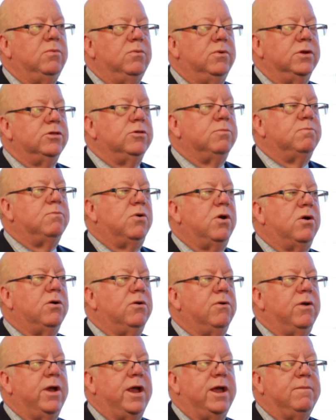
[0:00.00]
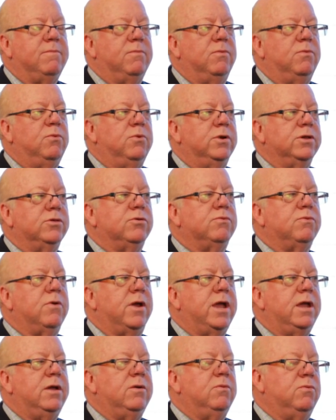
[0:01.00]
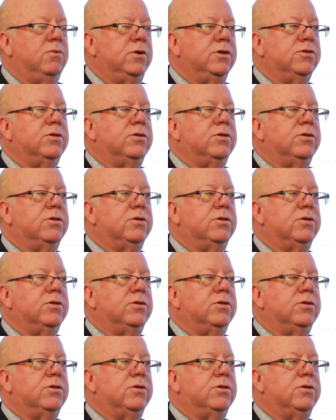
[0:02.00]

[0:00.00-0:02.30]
which program, which rate, which